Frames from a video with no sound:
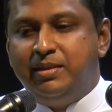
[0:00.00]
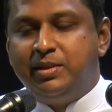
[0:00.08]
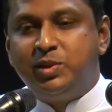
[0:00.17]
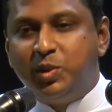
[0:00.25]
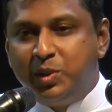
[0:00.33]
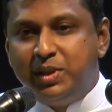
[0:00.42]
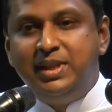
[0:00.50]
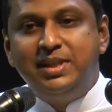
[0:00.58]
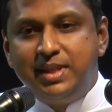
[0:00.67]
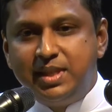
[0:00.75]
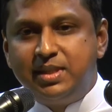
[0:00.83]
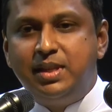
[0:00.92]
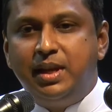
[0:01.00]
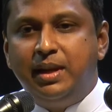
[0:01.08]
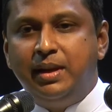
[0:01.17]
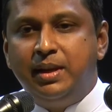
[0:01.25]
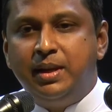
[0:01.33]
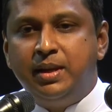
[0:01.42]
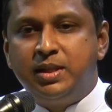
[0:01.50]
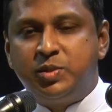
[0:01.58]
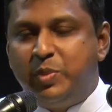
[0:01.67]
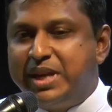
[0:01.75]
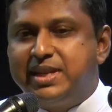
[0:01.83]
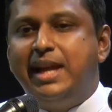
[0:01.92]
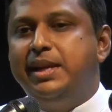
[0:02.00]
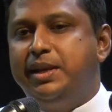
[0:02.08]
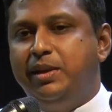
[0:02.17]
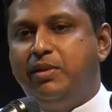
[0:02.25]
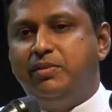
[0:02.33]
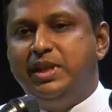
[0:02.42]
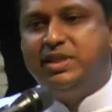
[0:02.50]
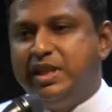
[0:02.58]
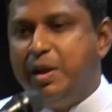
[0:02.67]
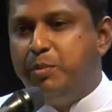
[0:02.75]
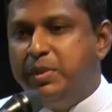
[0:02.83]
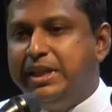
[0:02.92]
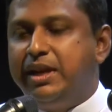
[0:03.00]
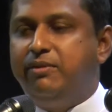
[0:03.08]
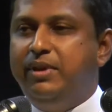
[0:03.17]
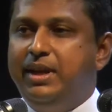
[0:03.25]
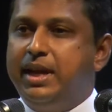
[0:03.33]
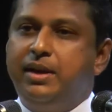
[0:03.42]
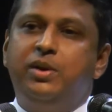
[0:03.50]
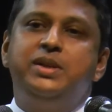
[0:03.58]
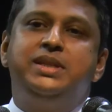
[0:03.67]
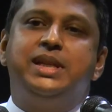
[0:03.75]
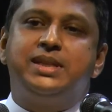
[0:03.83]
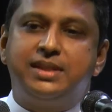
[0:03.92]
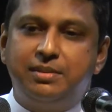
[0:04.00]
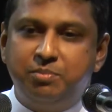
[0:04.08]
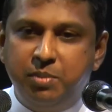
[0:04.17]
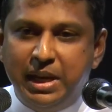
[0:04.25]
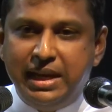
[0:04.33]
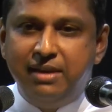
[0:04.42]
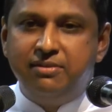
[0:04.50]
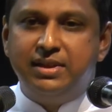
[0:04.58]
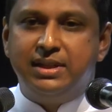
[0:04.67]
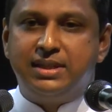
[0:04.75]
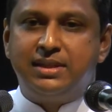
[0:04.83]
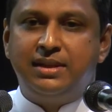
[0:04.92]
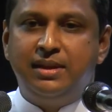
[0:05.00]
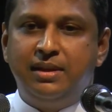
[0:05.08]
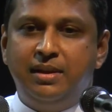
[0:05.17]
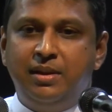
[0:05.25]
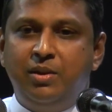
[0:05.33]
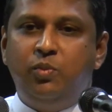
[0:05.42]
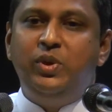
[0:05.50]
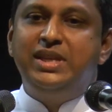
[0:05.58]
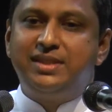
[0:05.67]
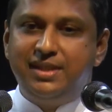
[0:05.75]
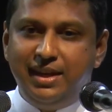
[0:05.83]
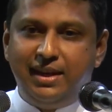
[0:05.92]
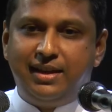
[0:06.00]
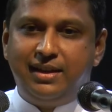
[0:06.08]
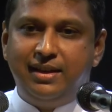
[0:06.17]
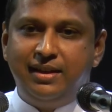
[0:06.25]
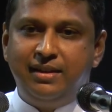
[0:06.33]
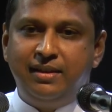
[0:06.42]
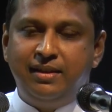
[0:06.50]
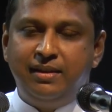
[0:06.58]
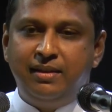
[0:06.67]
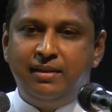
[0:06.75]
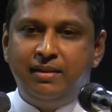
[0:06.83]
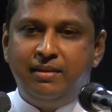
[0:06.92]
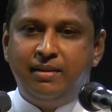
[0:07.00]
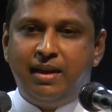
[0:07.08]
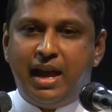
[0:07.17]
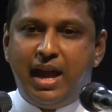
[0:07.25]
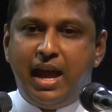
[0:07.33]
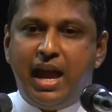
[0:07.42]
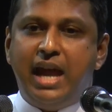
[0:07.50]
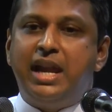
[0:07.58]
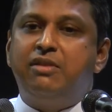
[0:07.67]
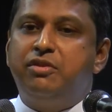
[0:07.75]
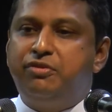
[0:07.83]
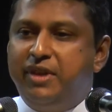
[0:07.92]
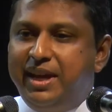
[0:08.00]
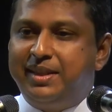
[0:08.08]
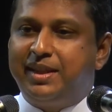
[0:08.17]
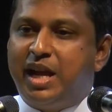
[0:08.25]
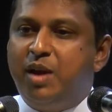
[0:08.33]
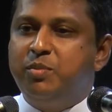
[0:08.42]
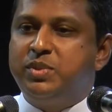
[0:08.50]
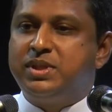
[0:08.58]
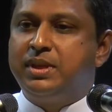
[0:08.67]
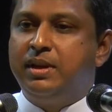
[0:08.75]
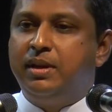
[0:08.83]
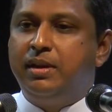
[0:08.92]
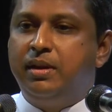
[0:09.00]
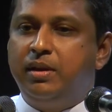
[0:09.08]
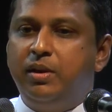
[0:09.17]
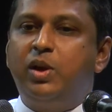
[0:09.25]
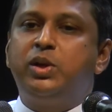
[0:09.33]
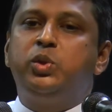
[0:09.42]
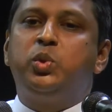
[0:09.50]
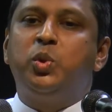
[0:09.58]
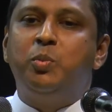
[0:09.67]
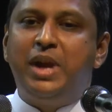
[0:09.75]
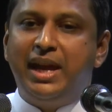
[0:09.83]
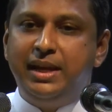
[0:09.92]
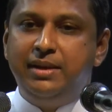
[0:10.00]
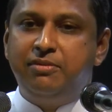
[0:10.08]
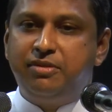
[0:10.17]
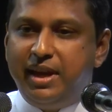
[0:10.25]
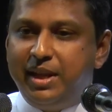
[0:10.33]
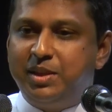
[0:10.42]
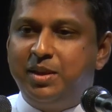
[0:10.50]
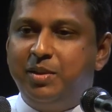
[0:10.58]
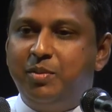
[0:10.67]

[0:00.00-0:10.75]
So this is the speciality of this Dhamma, that we are not just believers. We seek. And our faith comes not through blind faith,